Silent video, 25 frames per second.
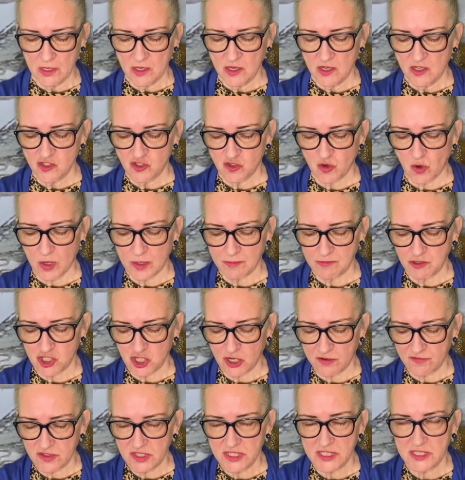So I'm
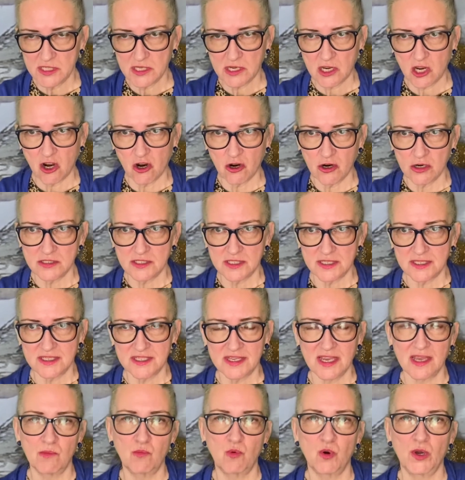shuffling the cards the
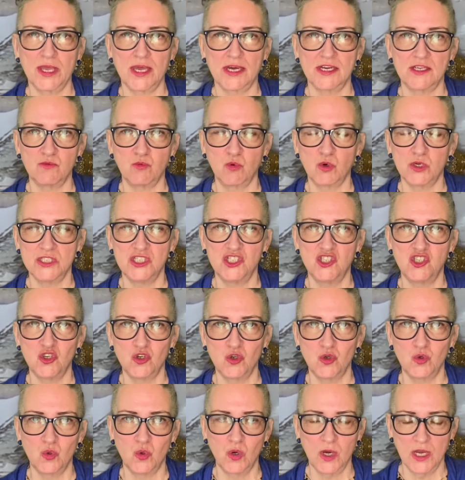same way I would
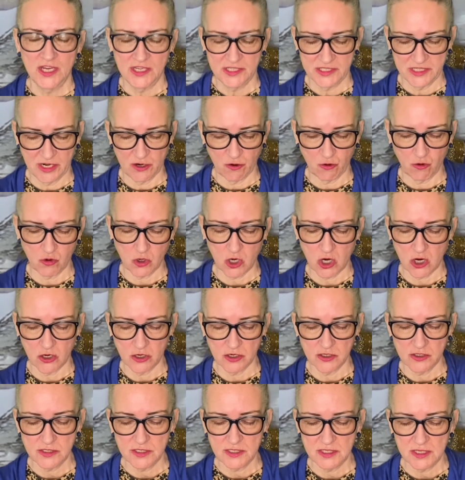do tarot
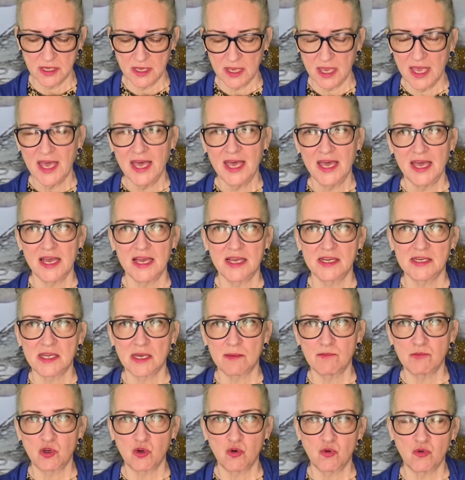cards. And
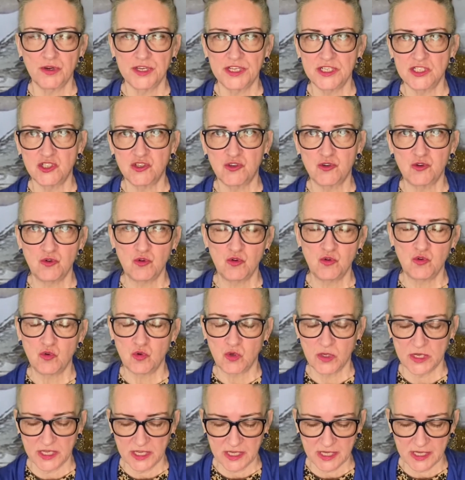I'm going to
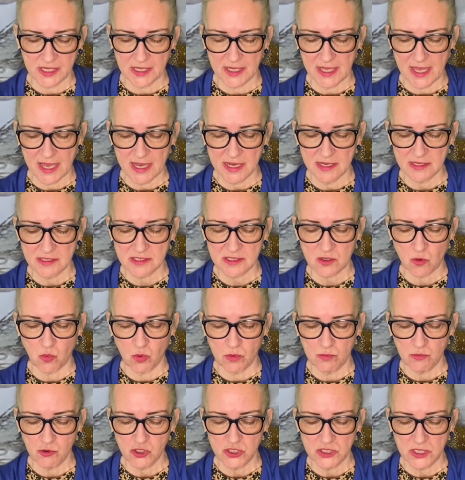ask
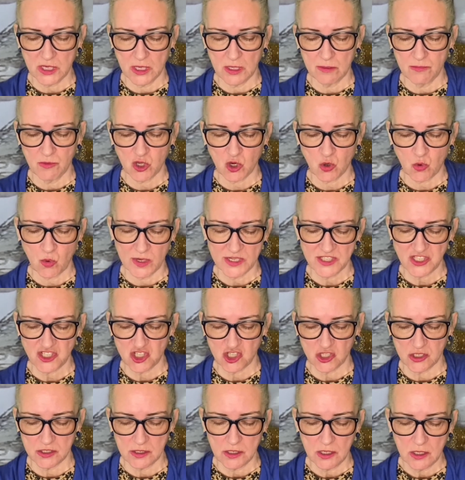one more time the
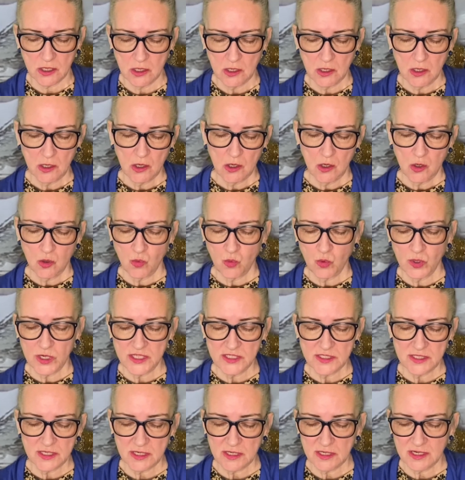question, what
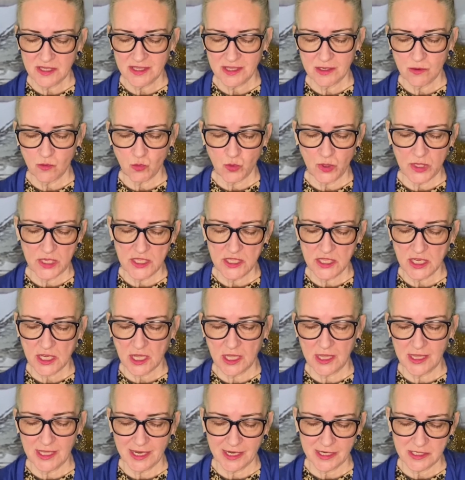is it that we, the
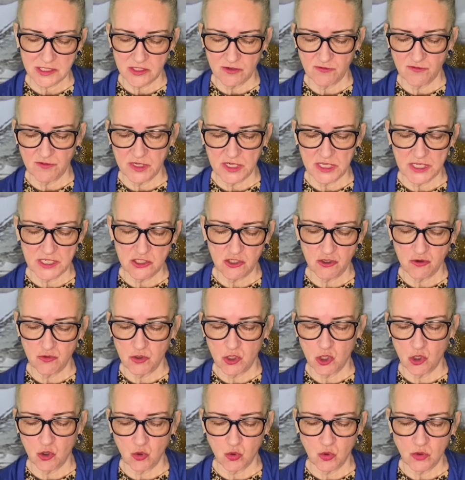collective, need to
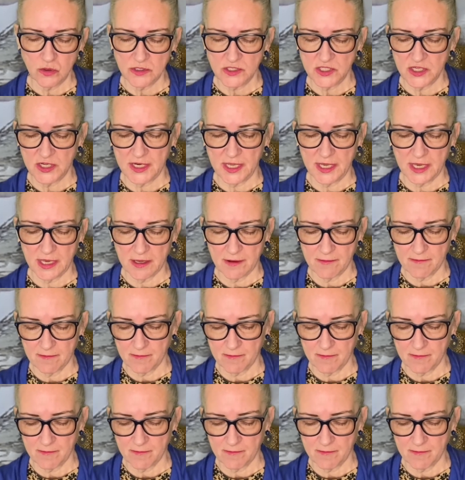know today?